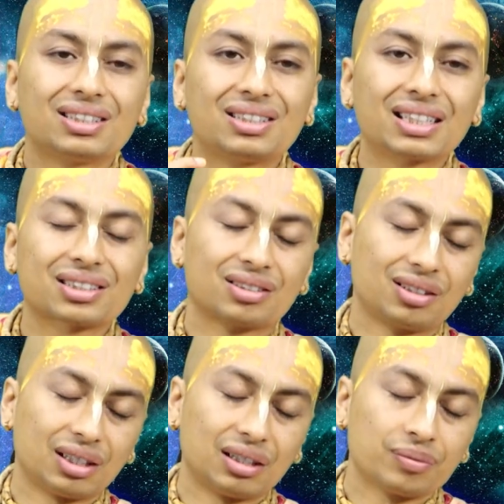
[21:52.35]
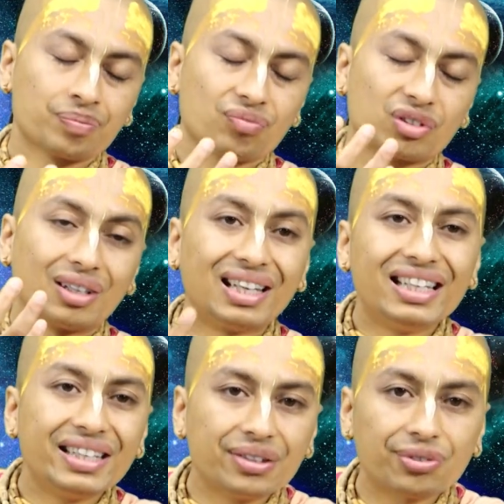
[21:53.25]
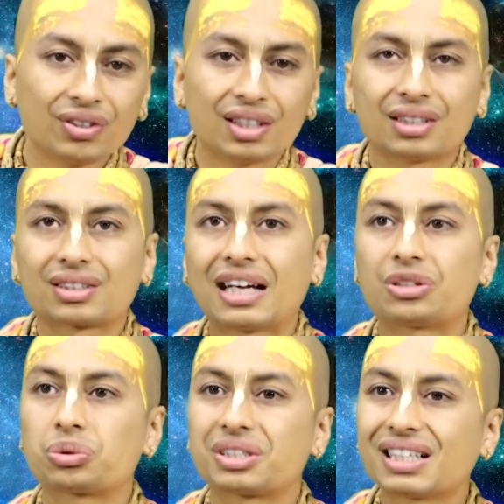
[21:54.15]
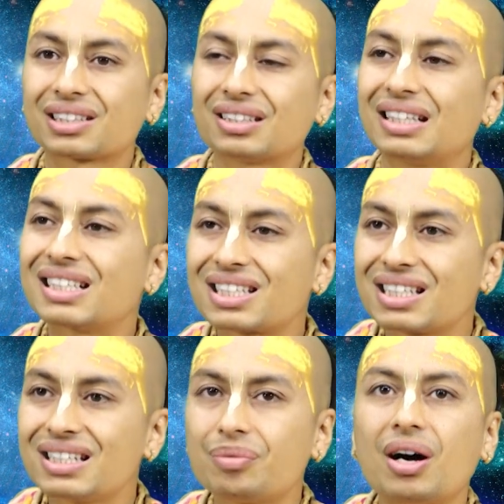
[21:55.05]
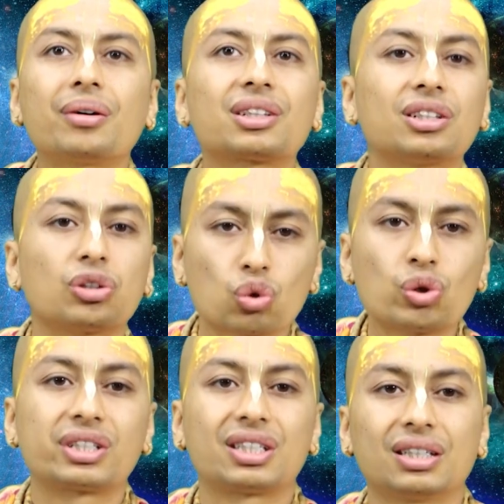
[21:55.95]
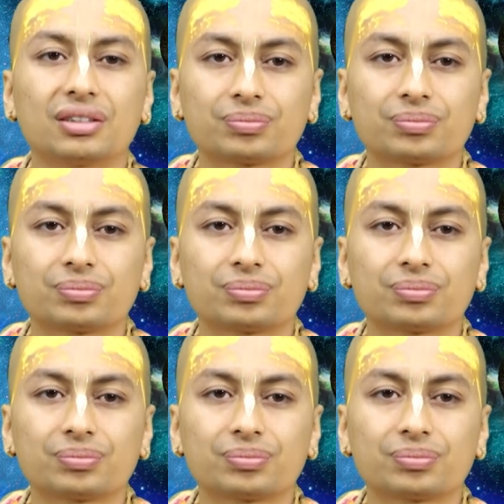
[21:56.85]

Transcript: taste the leaf, try to taste the stem or the root,